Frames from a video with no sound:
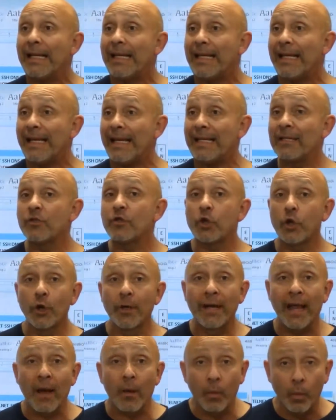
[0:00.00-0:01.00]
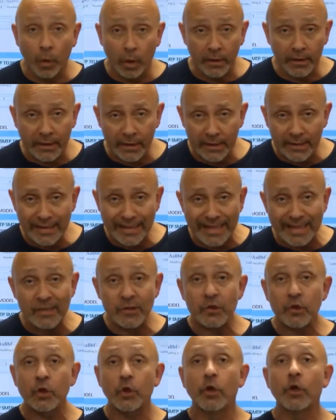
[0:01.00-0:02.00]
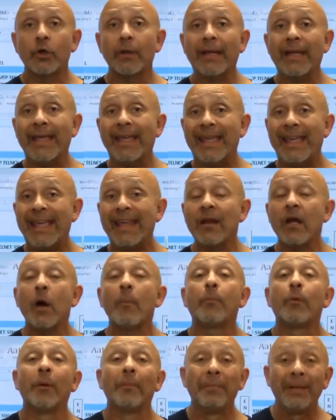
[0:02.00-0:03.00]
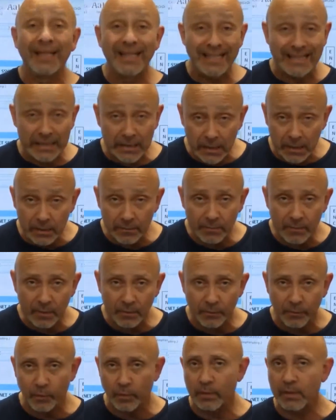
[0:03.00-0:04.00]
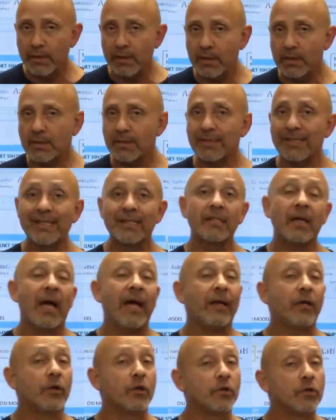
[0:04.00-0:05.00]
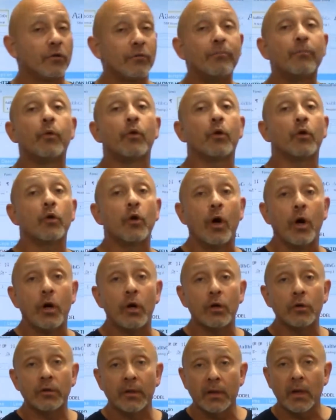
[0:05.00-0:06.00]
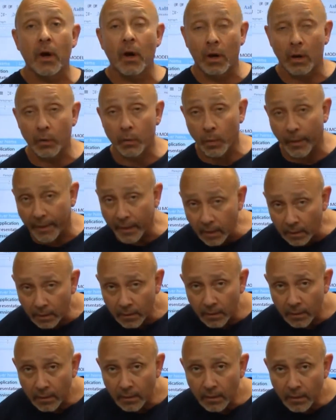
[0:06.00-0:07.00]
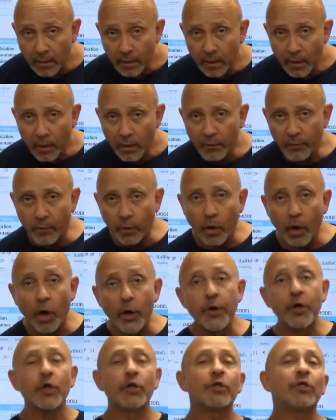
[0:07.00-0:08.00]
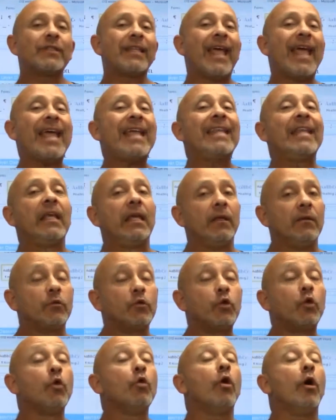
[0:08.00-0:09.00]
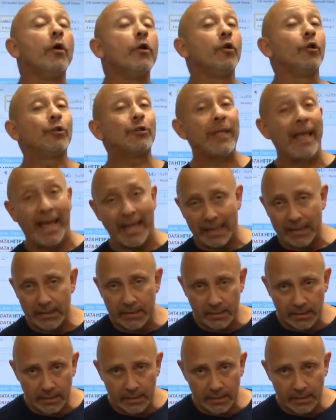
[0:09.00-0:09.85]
internetworking, interoperability for these designers of protocols and hardware, for understanding, to understand